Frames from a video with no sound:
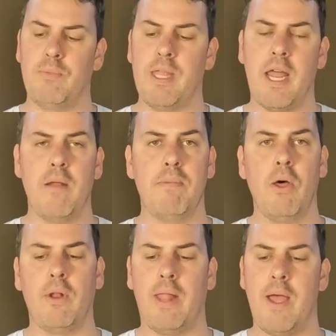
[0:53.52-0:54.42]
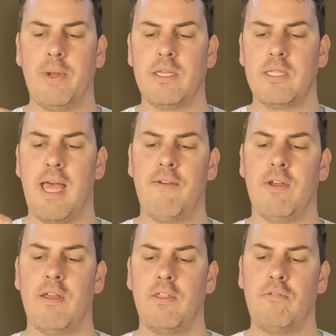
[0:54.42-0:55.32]
nut and a bolt, allowing us to have
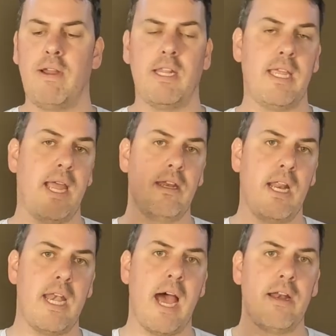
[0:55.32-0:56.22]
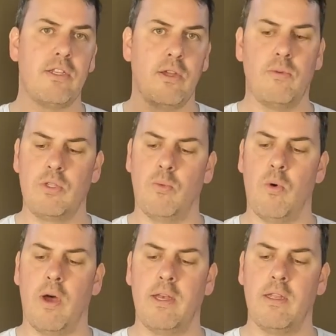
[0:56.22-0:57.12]
a thread at the end and a nut to
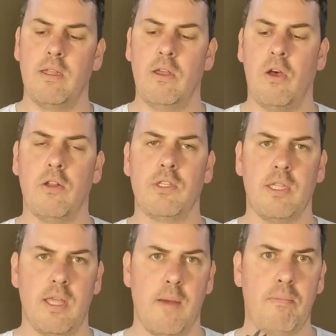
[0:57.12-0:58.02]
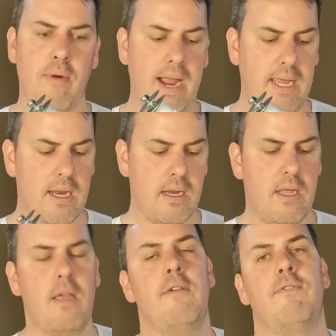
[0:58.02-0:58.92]
wind onto the bracket
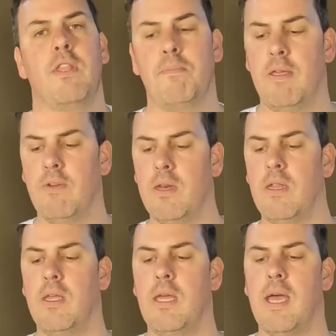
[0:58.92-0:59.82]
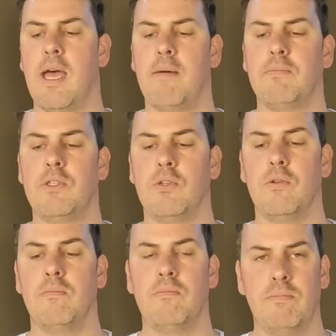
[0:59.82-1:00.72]
for the pivot
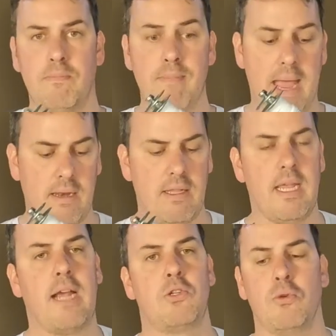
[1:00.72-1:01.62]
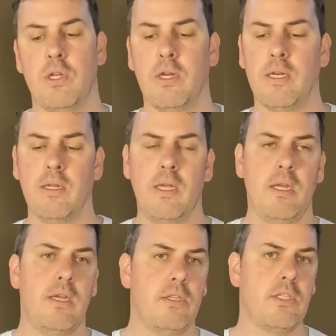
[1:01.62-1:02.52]
to mount the actual unit.
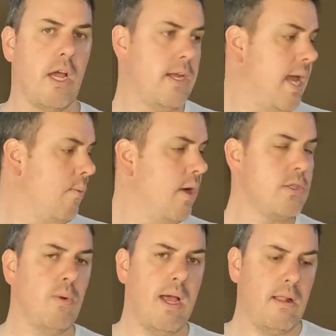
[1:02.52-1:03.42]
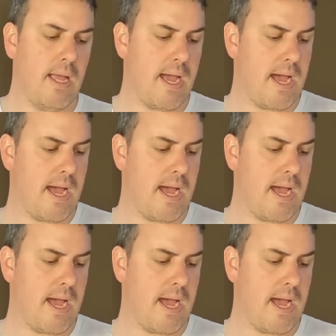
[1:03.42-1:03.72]
So yeah, it worked well.